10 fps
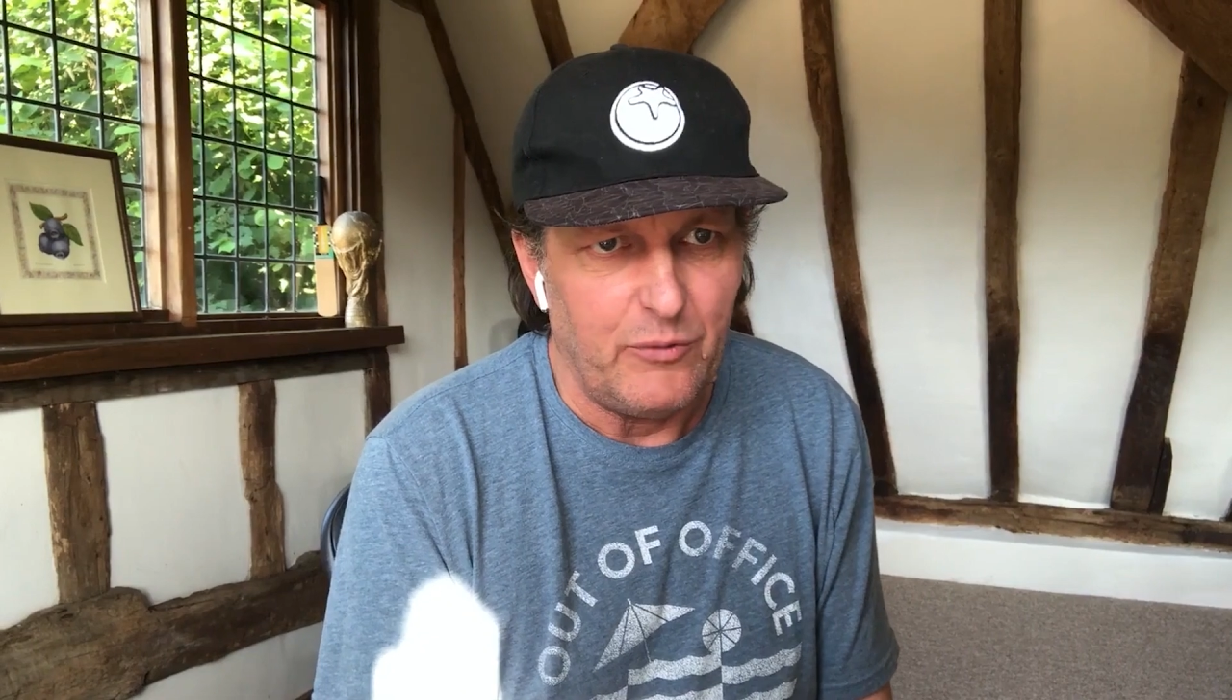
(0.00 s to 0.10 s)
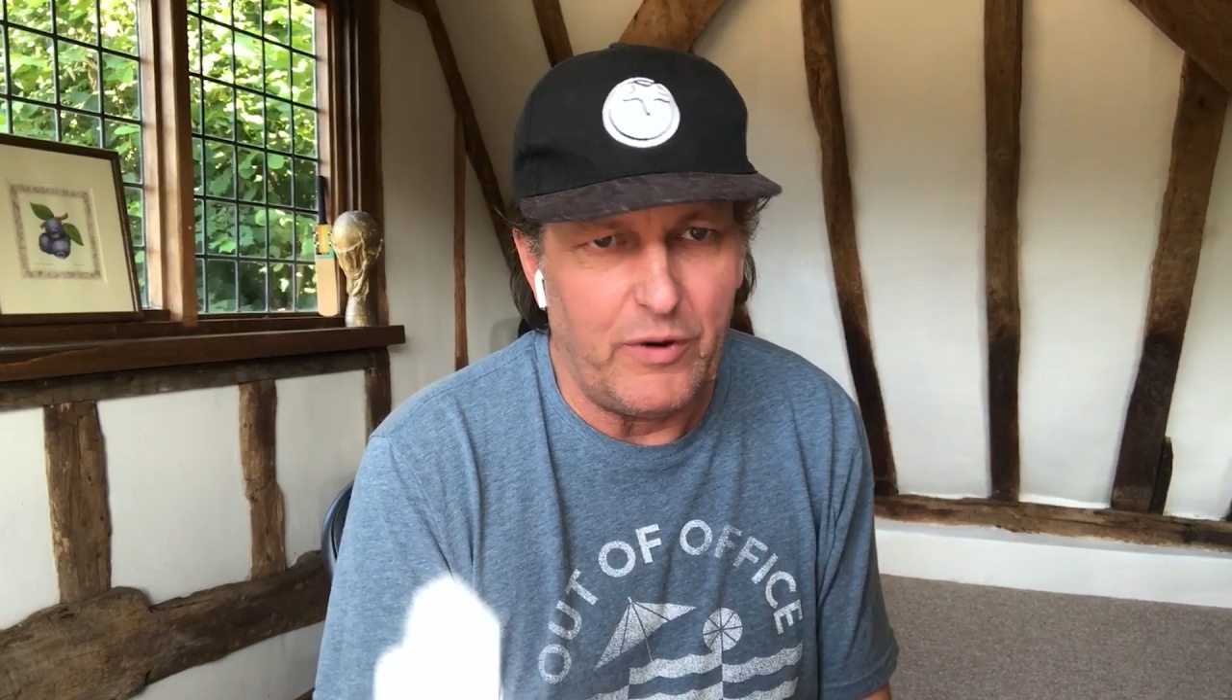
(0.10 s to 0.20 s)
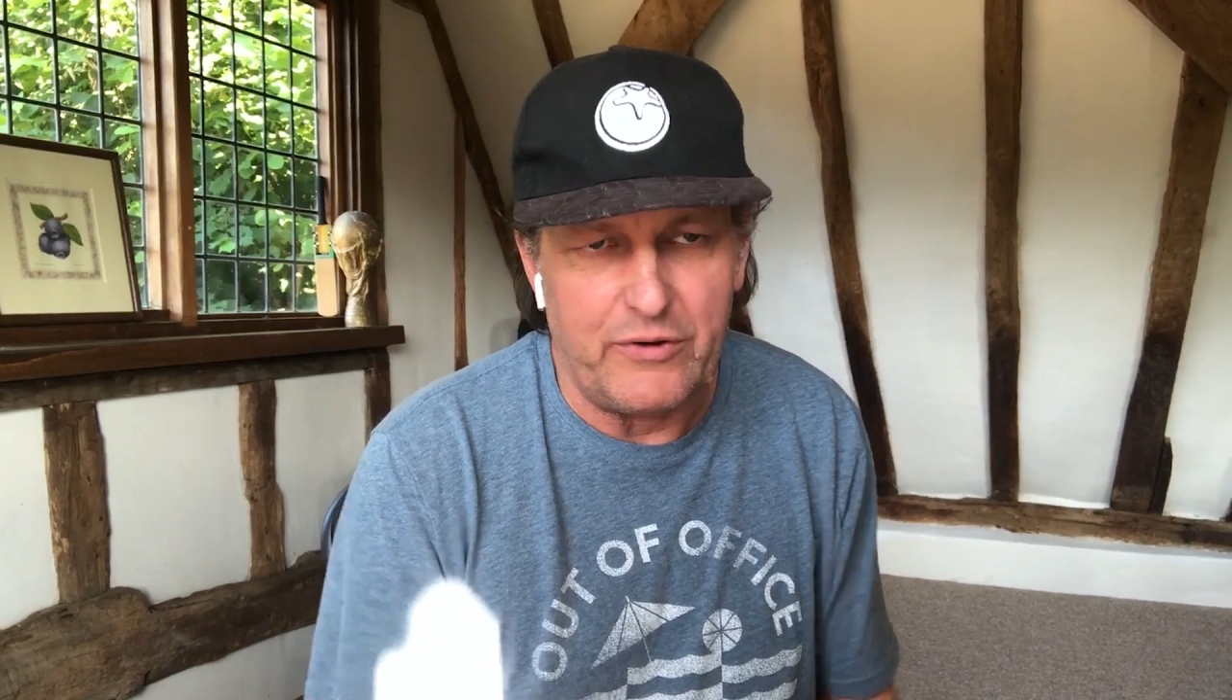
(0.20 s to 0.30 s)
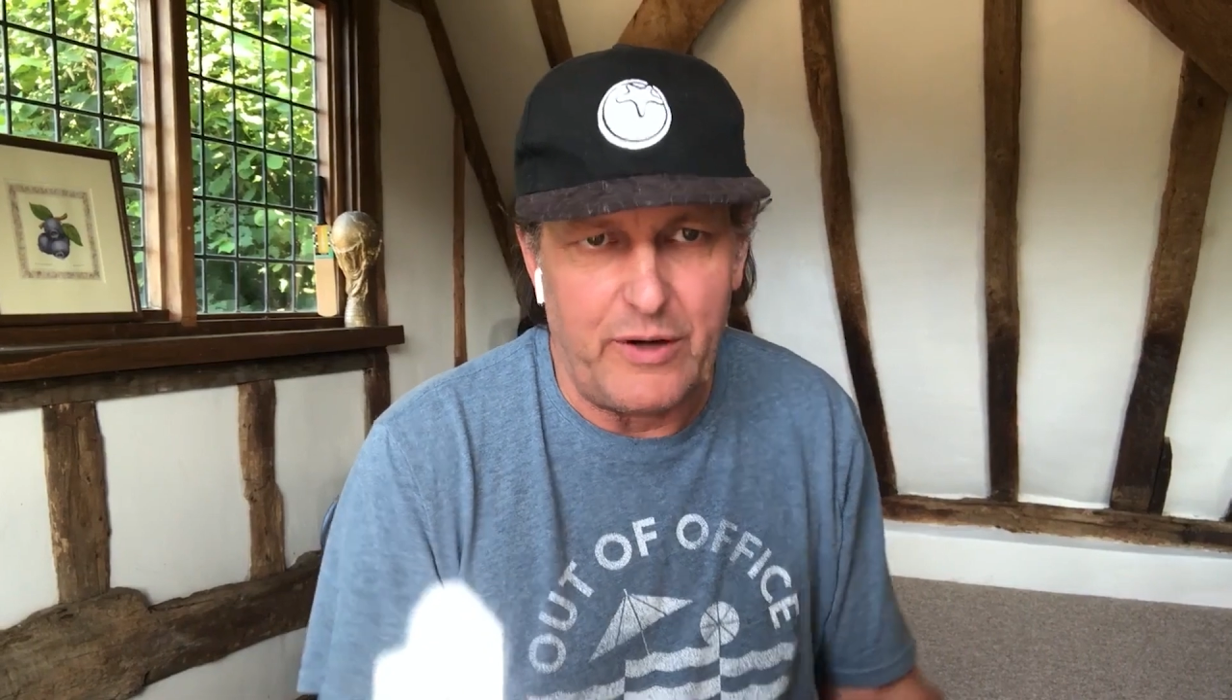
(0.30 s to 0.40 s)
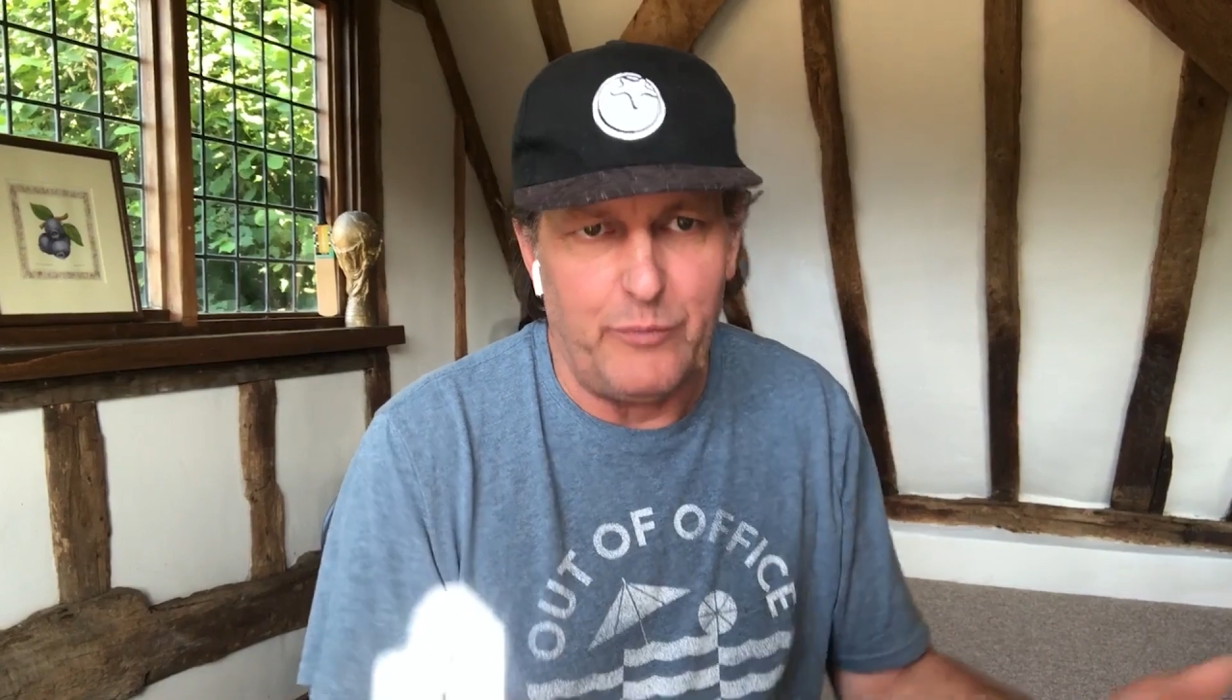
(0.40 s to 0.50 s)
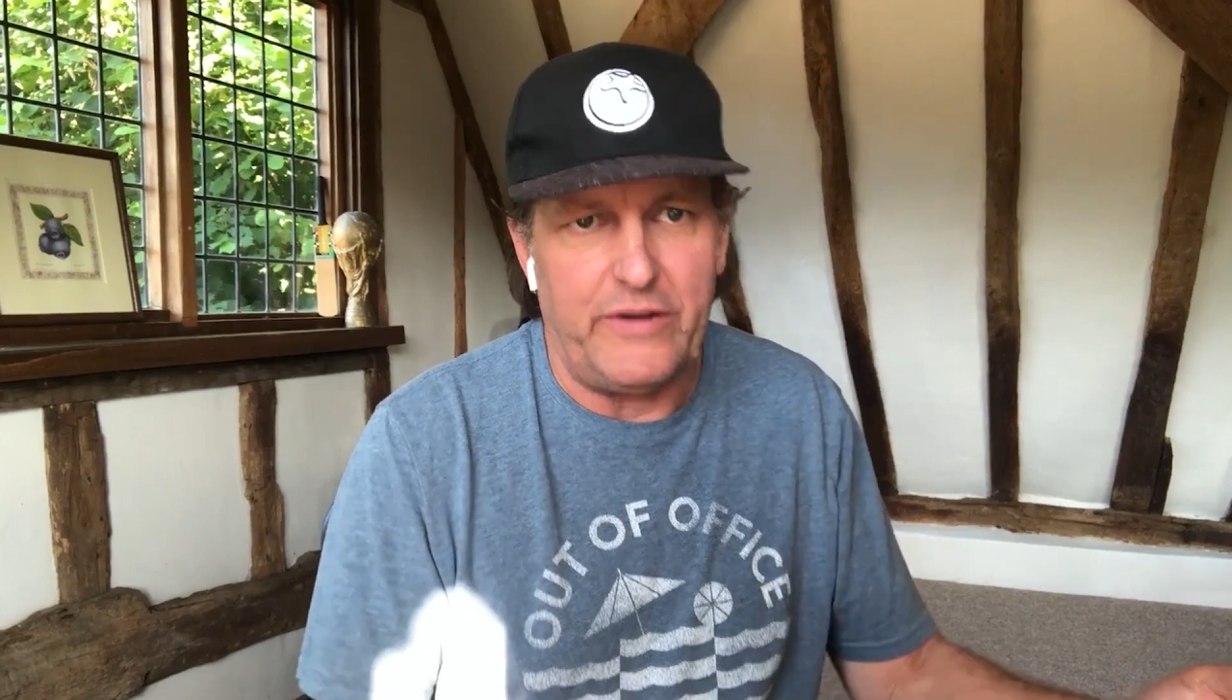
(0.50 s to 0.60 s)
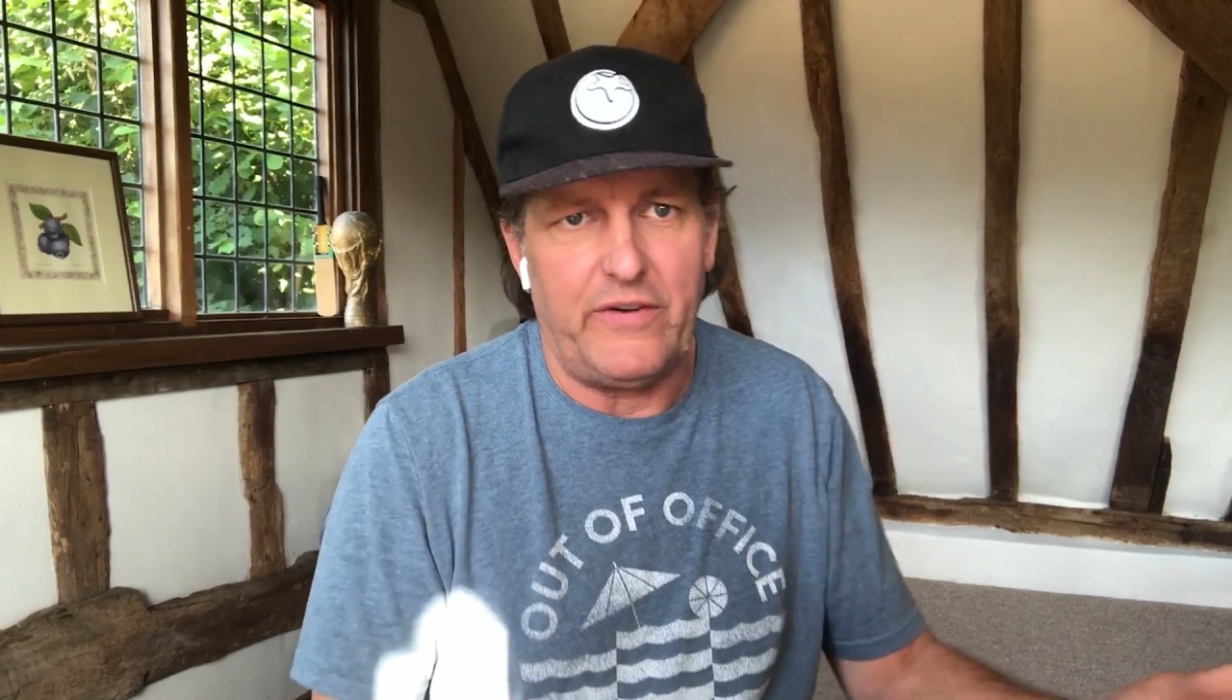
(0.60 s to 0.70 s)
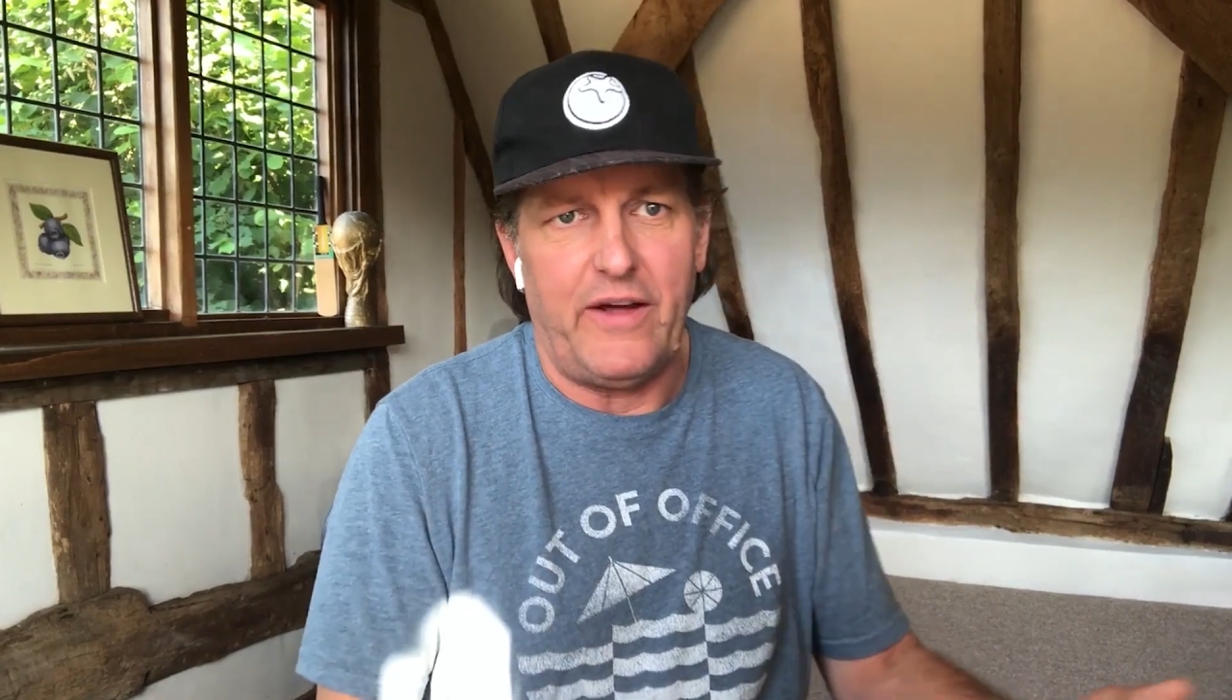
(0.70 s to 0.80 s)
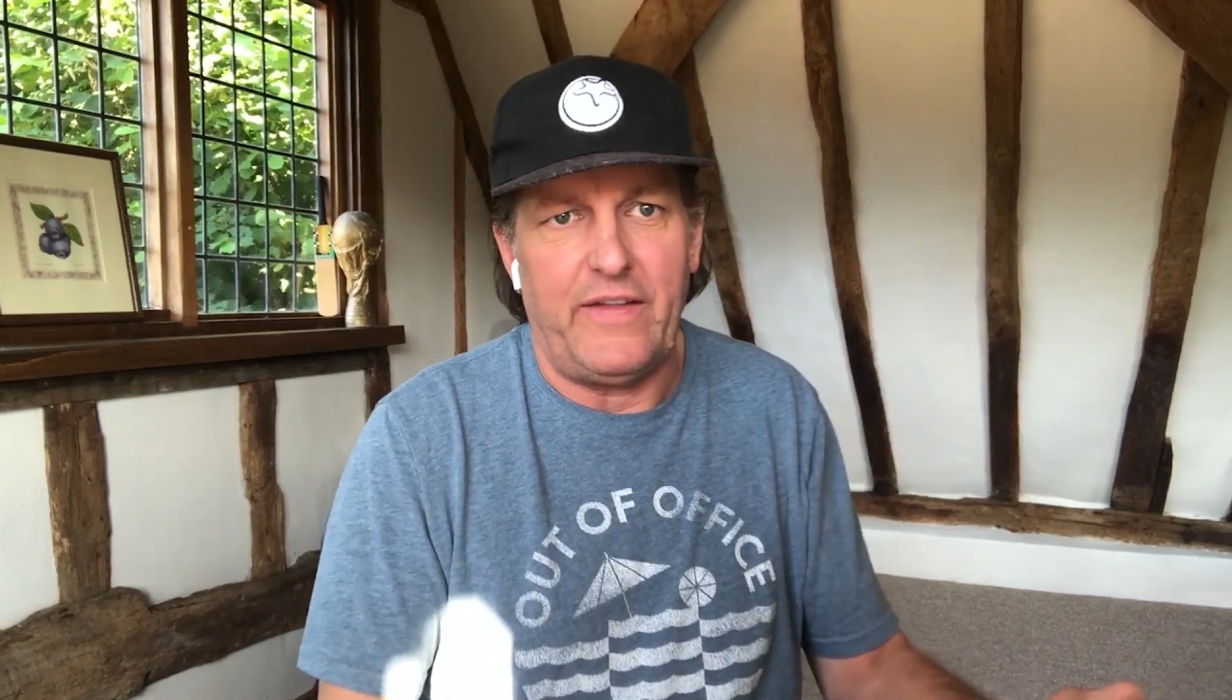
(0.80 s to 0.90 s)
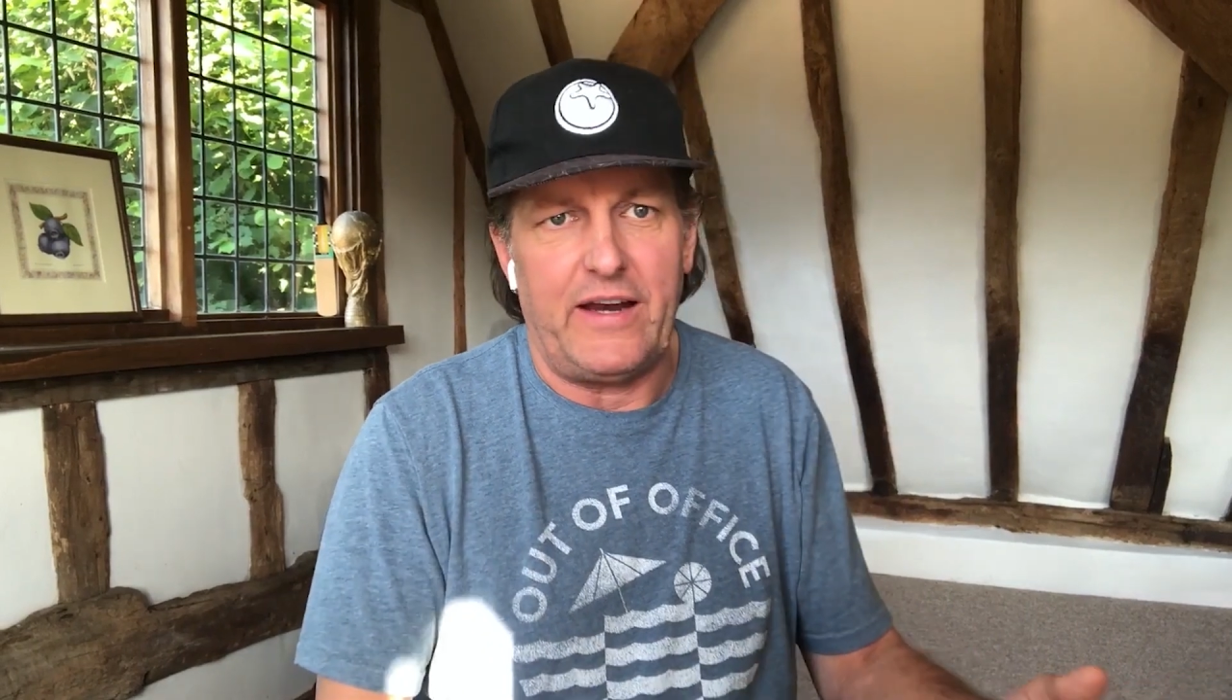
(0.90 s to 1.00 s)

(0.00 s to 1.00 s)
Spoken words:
Well, can we turn